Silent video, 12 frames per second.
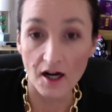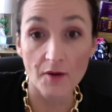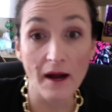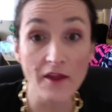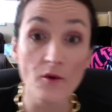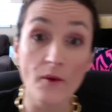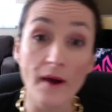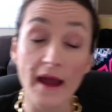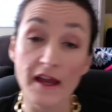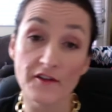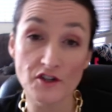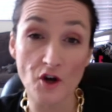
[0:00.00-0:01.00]
By the way,
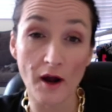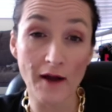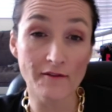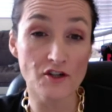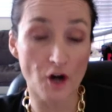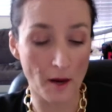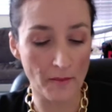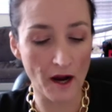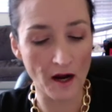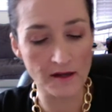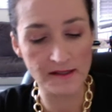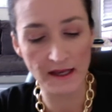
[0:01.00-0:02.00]
if you don't have a
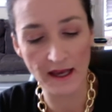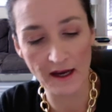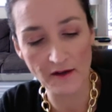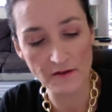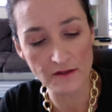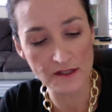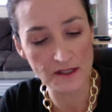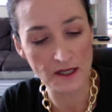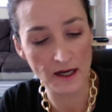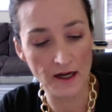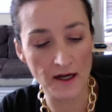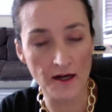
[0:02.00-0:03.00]
Dropbox account,
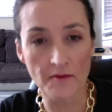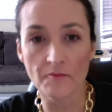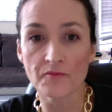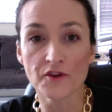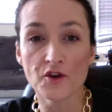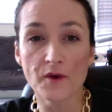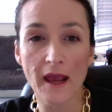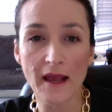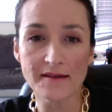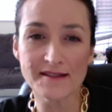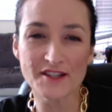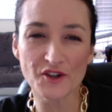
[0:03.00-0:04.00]
you can
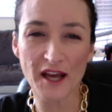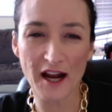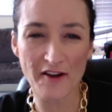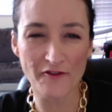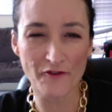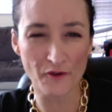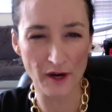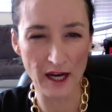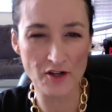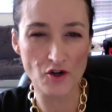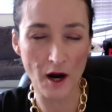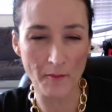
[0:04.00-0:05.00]
still get a
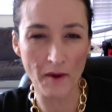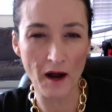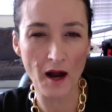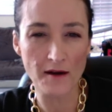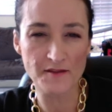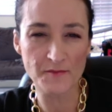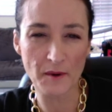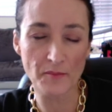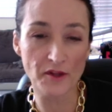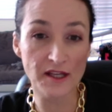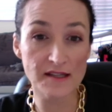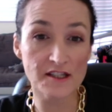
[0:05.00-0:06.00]
free Dropbox, but
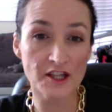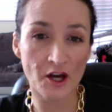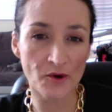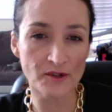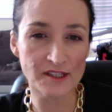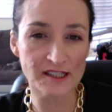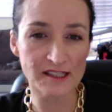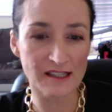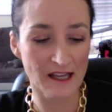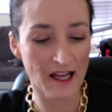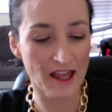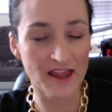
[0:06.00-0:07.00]
please note
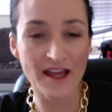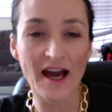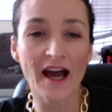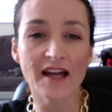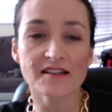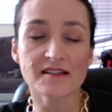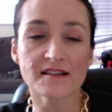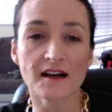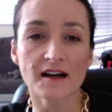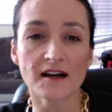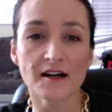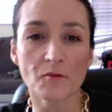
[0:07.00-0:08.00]
that
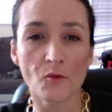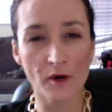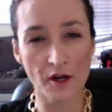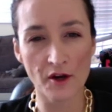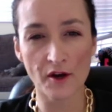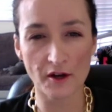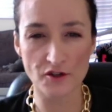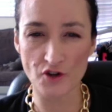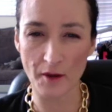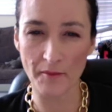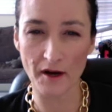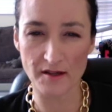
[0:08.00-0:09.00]
when you go to
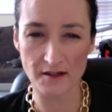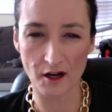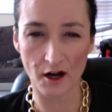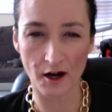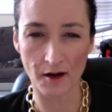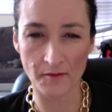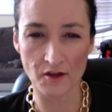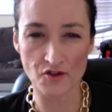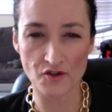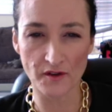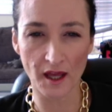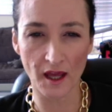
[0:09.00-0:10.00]
Dropbox.com,
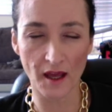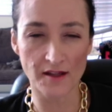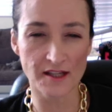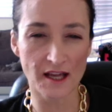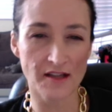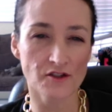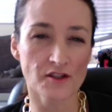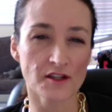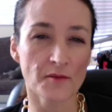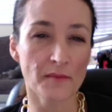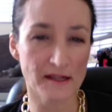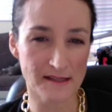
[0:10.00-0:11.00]
usually it takes you to
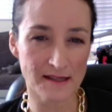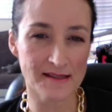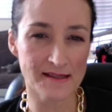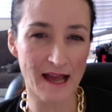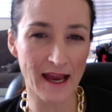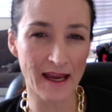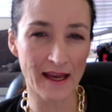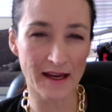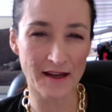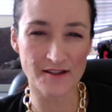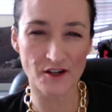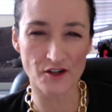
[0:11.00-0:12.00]
the business site and
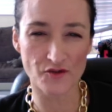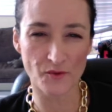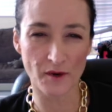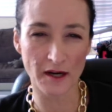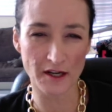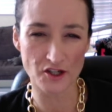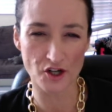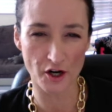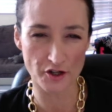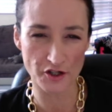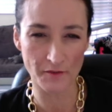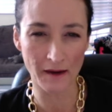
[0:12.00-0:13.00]
it starts wanting to
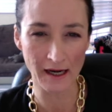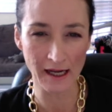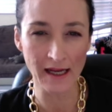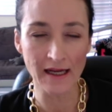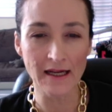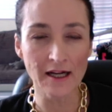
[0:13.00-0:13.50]
charge you money.